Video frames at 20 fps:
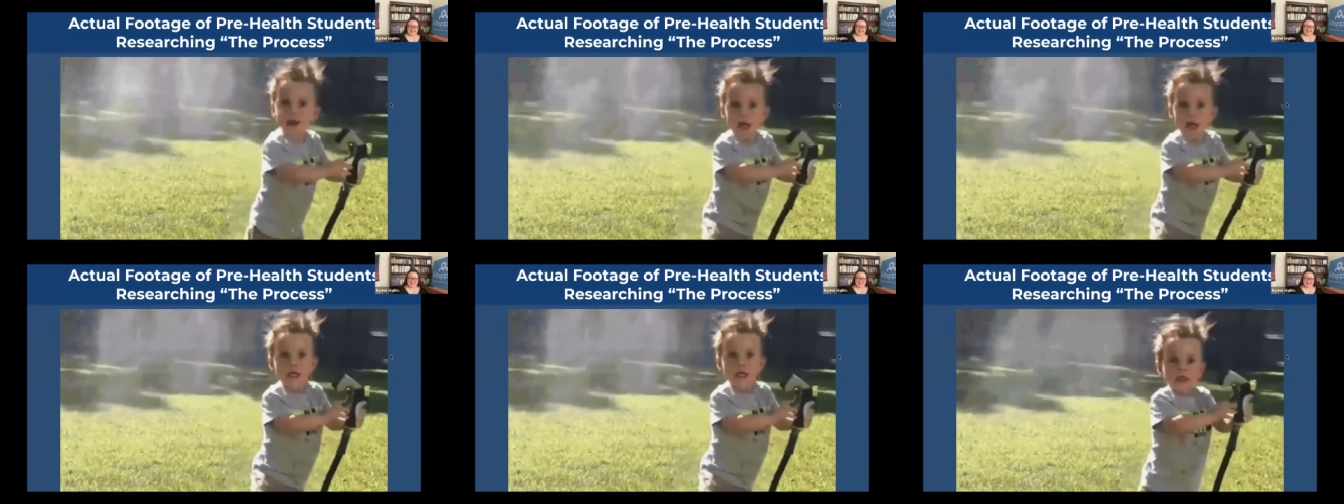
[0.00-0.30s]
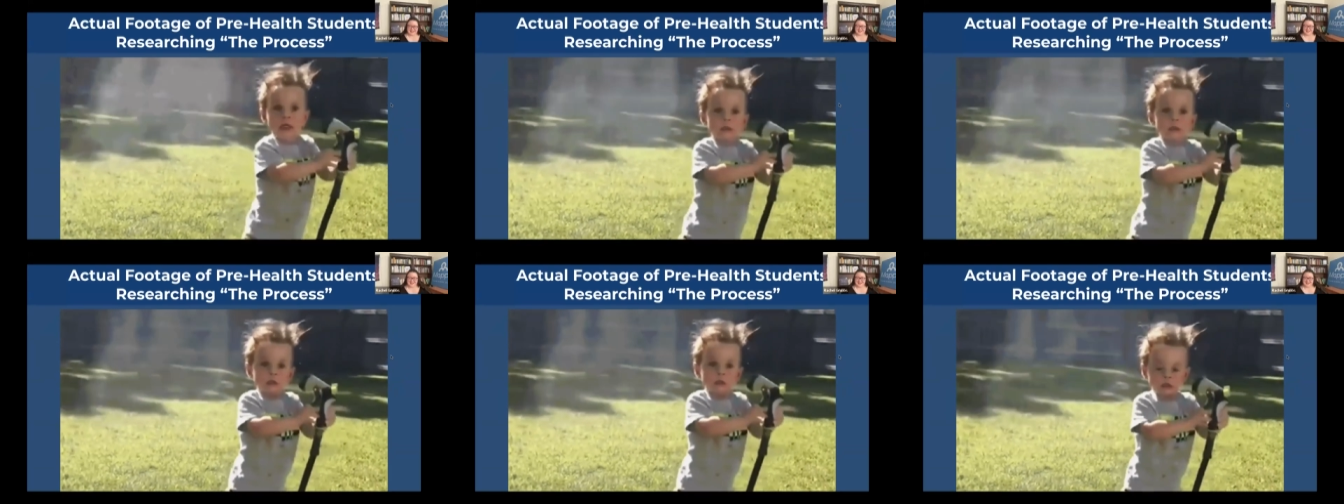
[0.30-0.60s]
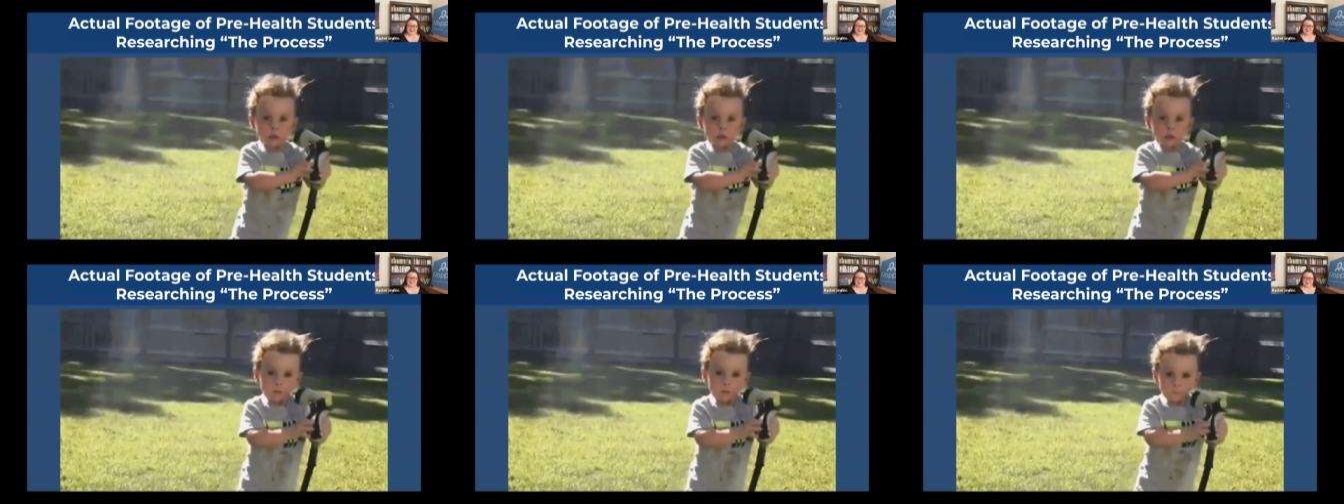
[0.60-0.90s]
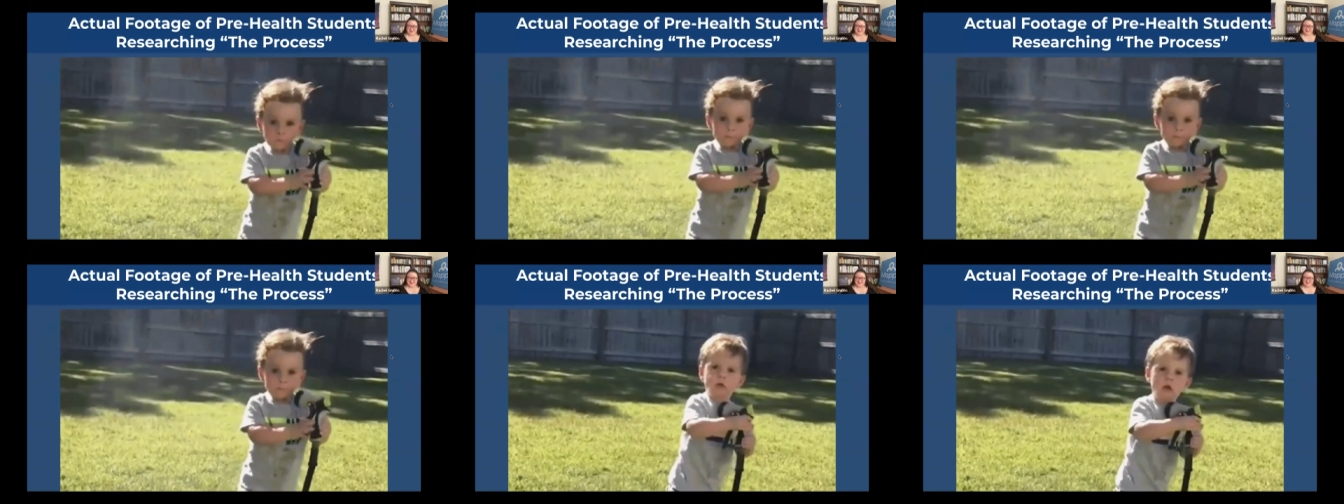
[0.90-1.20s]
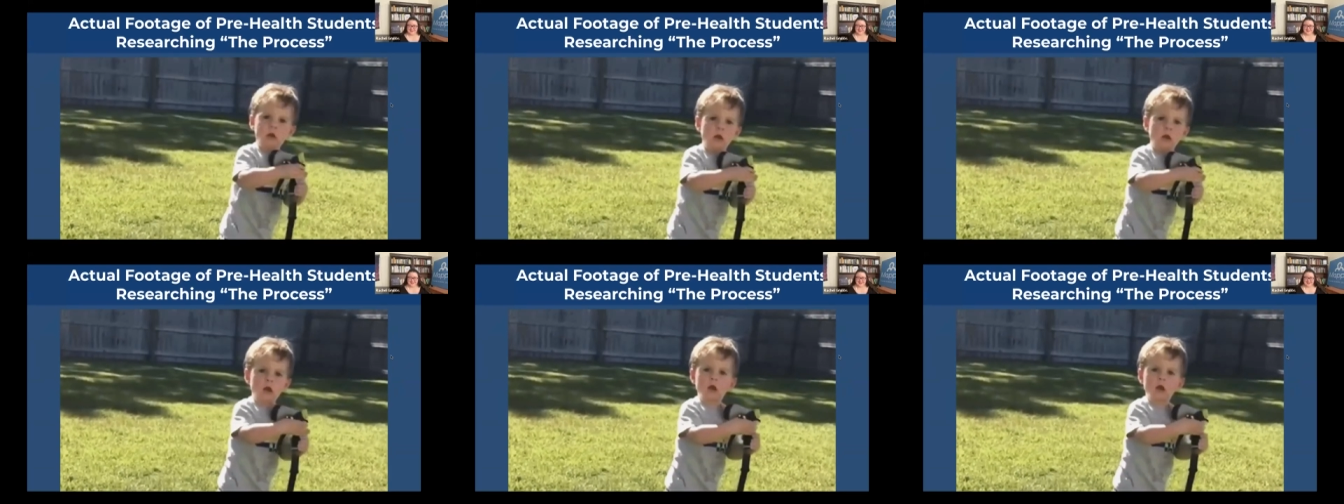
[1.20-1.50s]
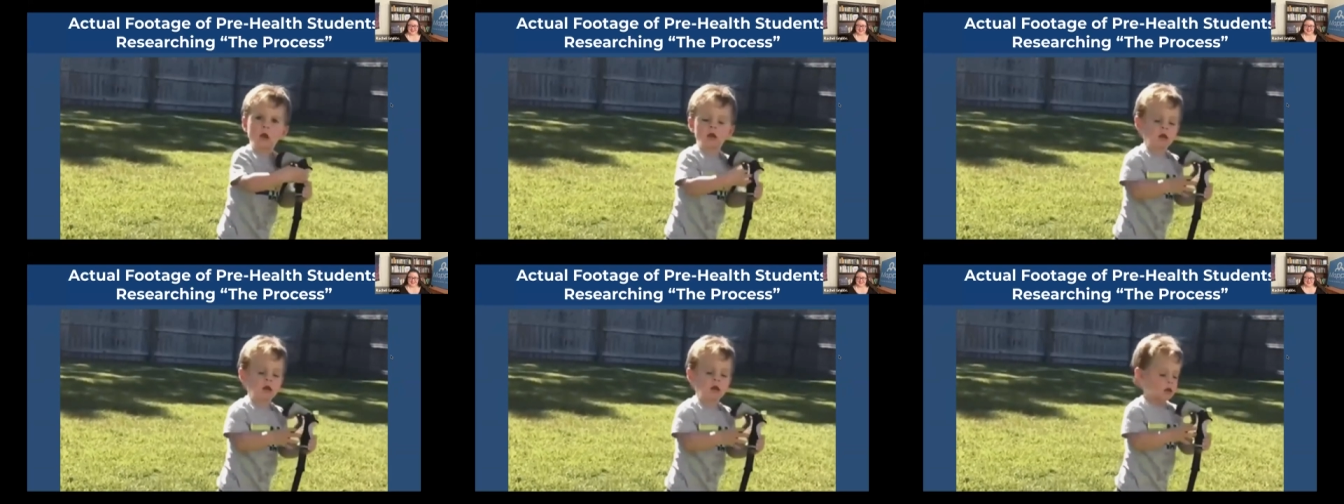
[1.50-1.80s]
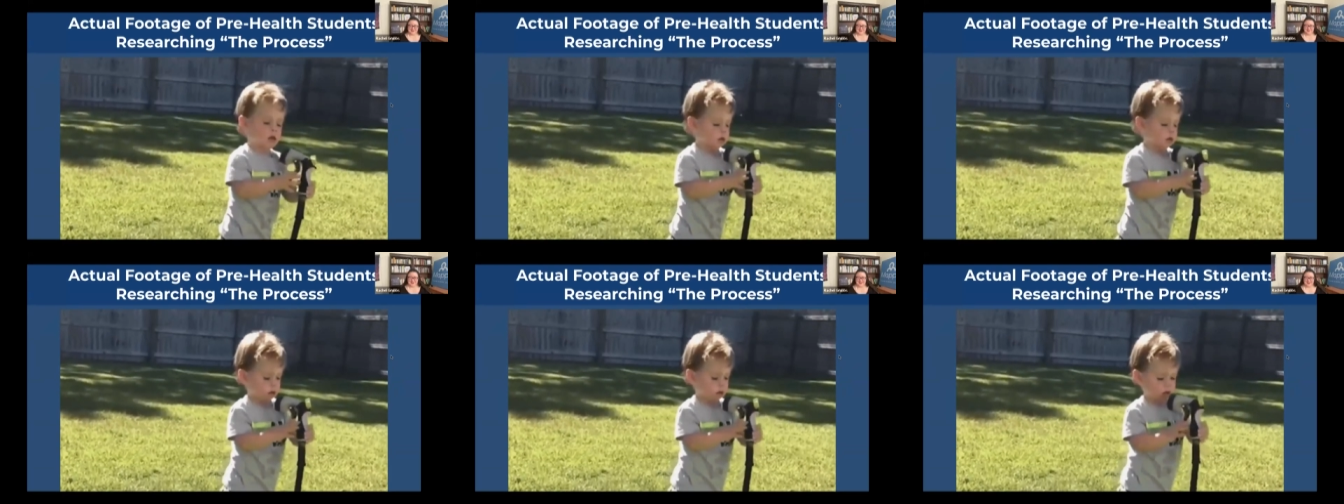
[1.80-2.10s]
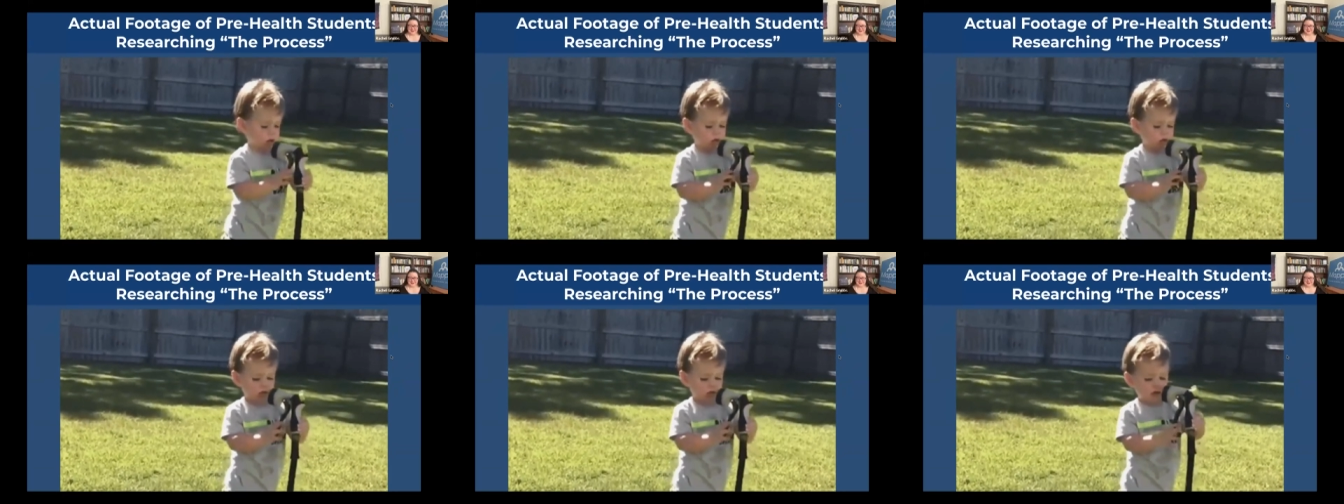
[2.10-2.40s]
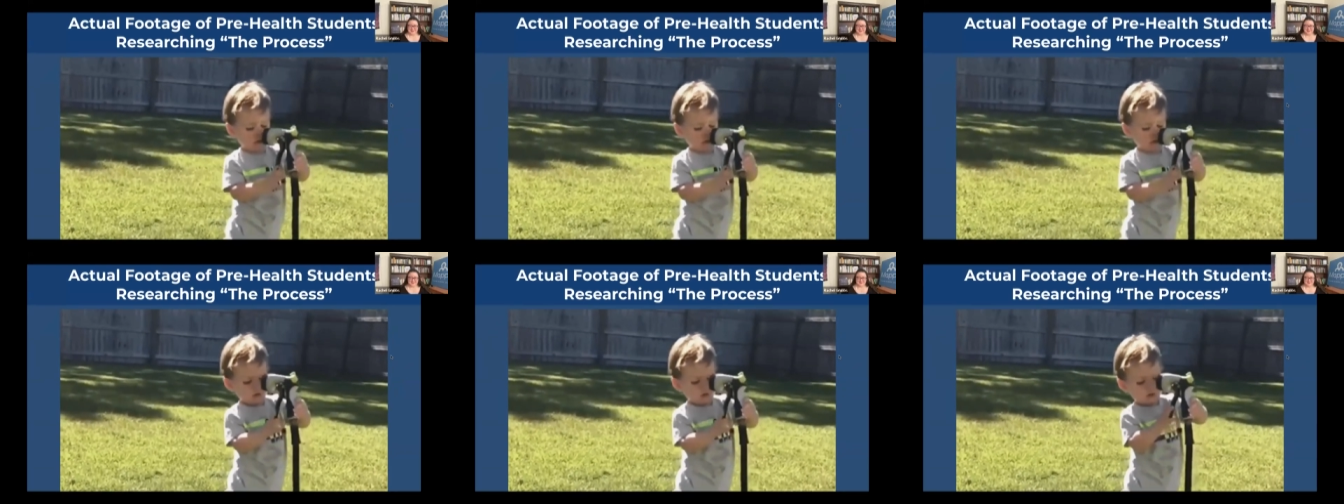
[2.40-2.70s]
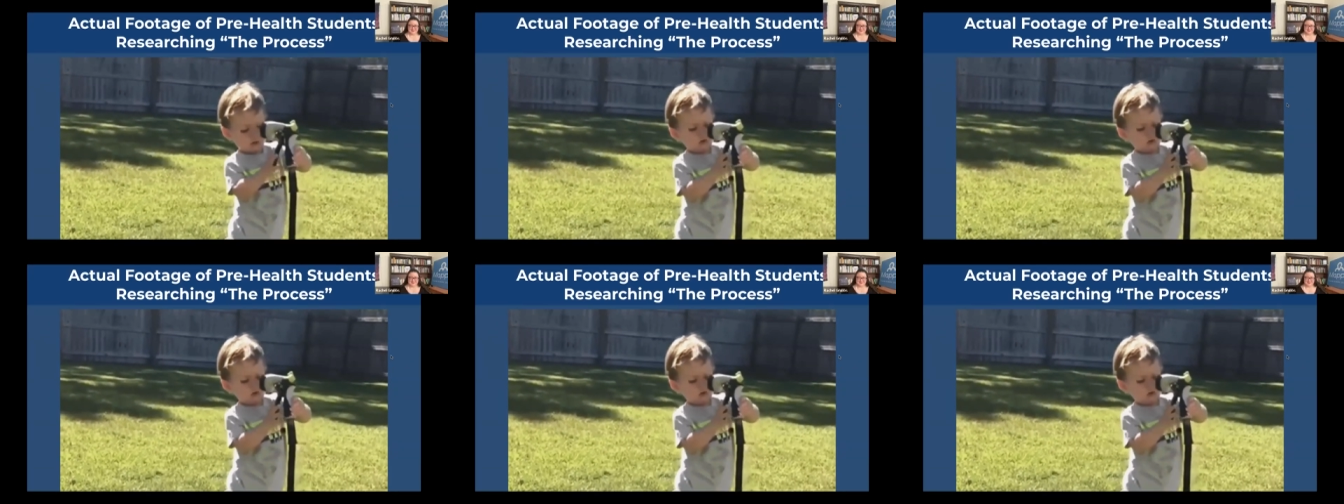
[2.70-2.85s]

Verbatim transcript: This is how you guys feel, right? Just fire hose of